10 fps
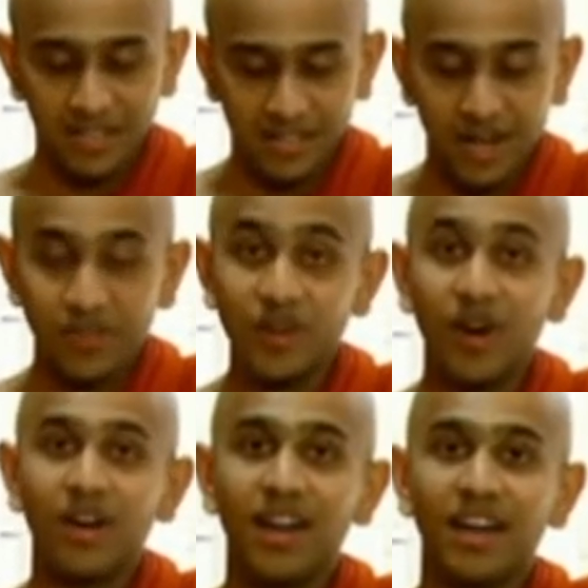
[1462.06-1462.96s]
now you
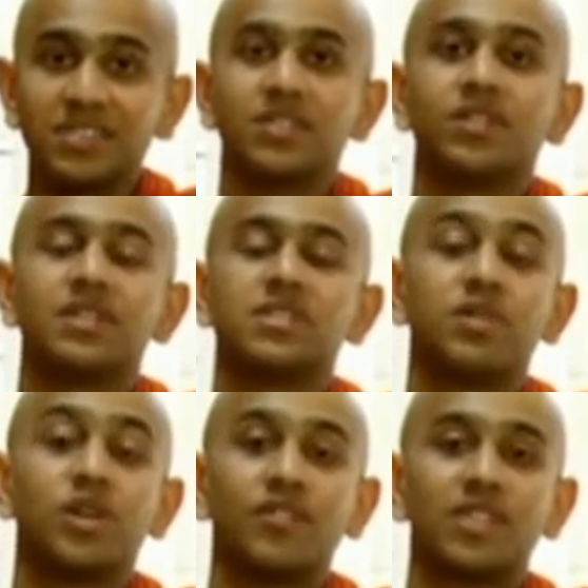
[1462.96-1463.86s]
all are listening to this
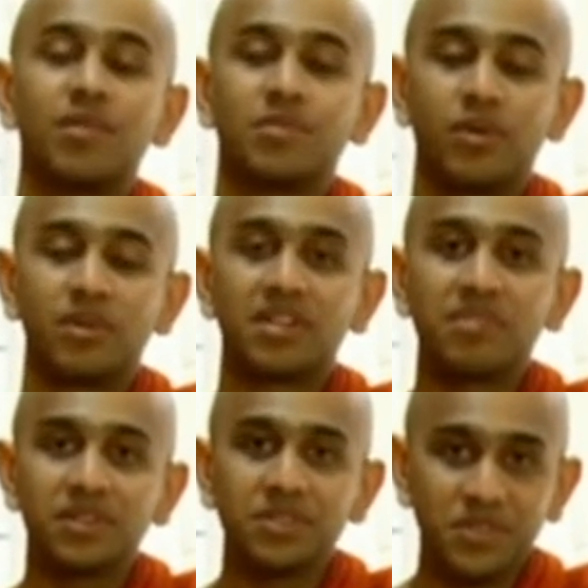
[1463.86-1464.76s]
Mirror of Dhamma
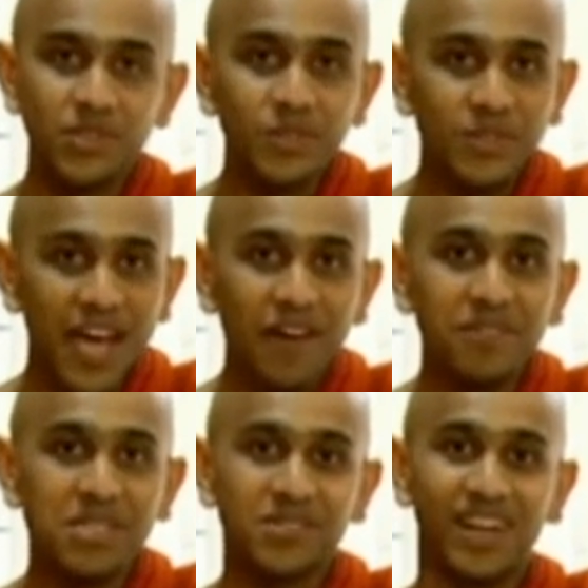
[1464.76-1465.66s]
program because you also
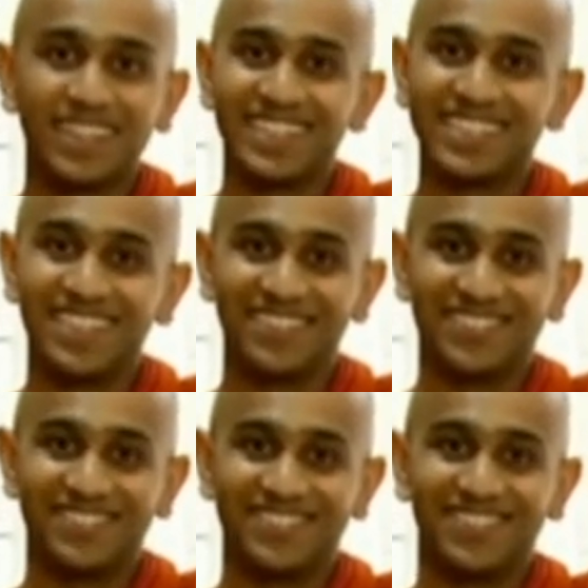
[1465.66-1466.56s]
have these qualities
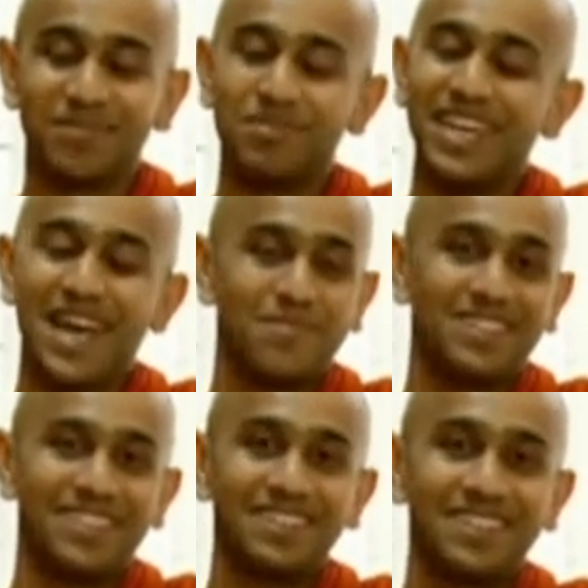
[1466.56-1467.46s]
now. Be
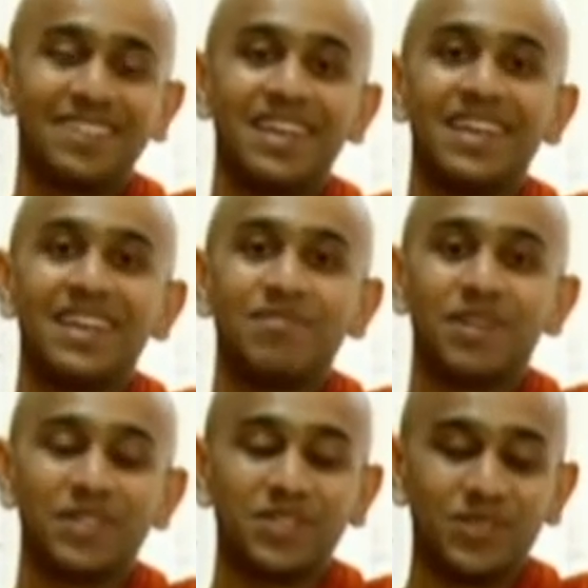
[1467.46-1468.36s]
happy, children,
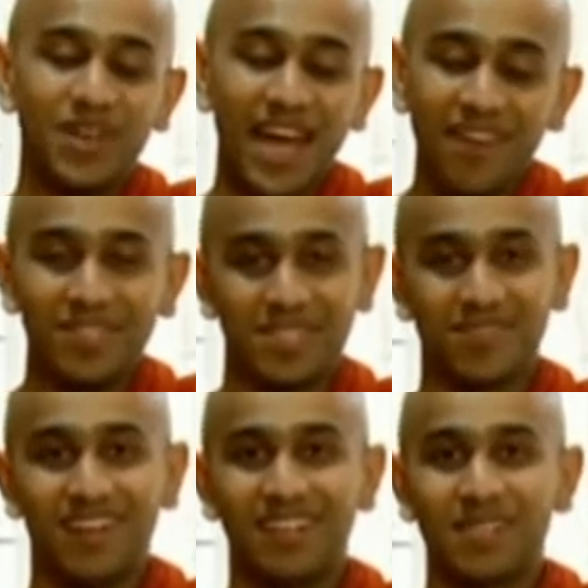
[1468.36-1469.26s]
because you have these
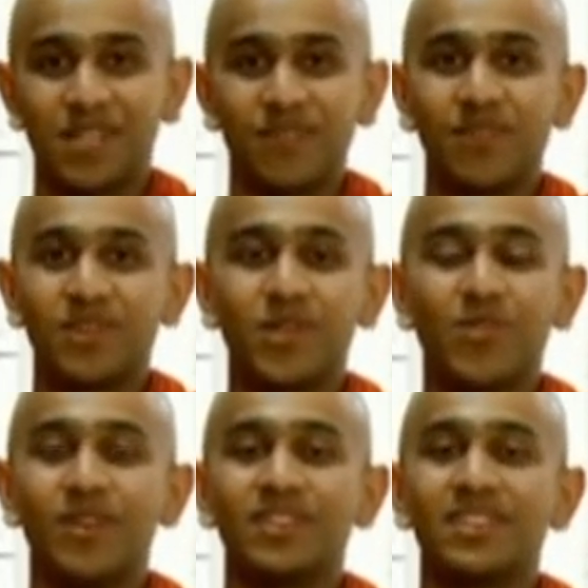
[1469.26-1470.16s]
qualities. If not, you
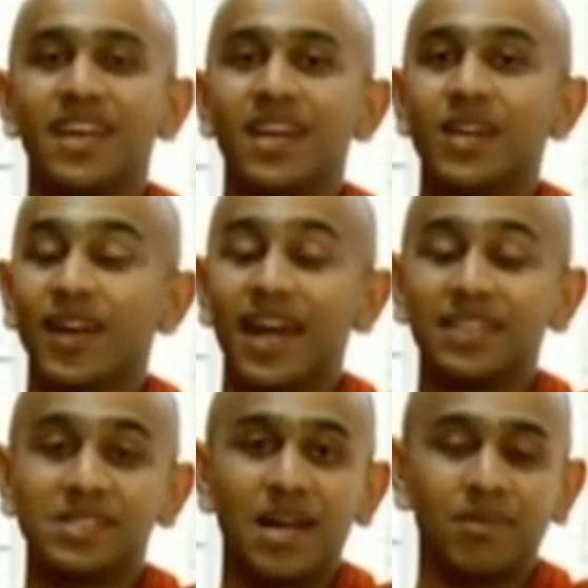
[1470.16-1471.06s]
won't look
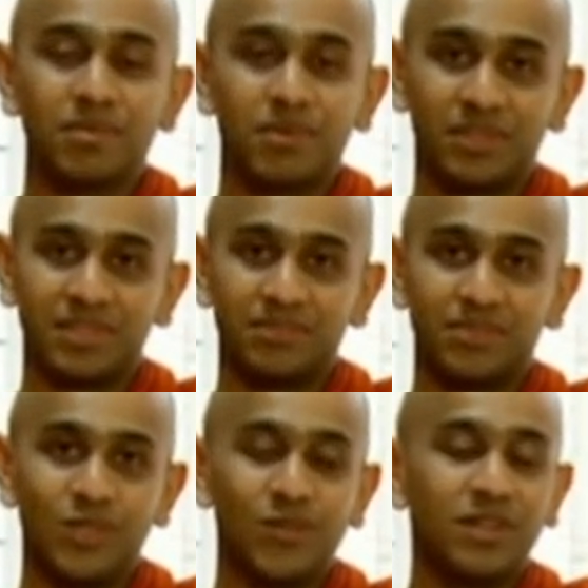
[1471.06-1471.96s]
at this Dhamma program.
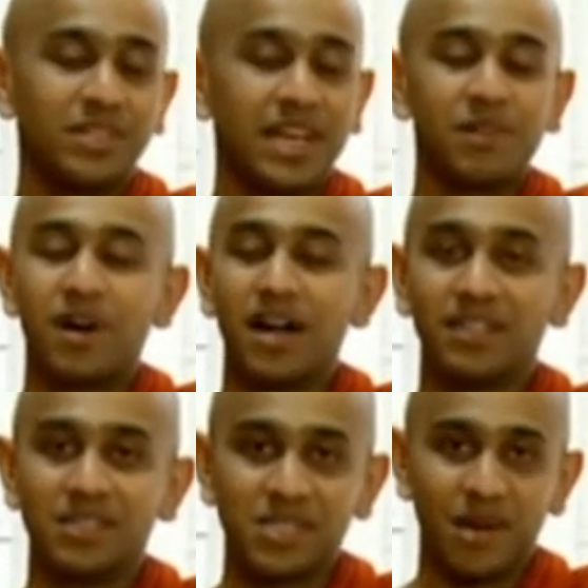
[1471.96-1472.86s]
You won't take part
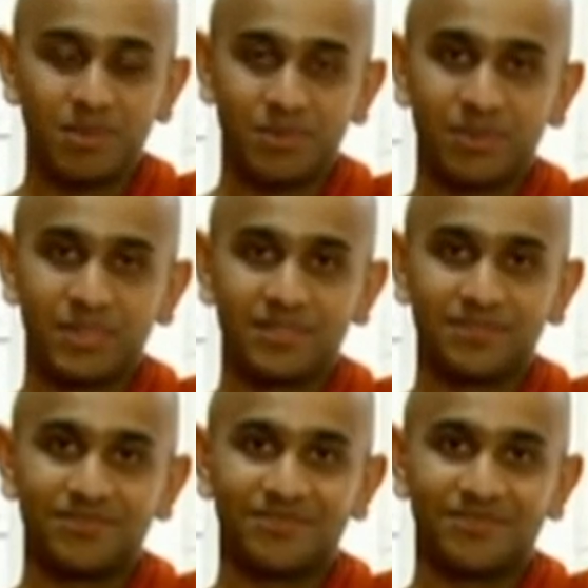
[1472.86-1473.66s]
in this Dhamma program.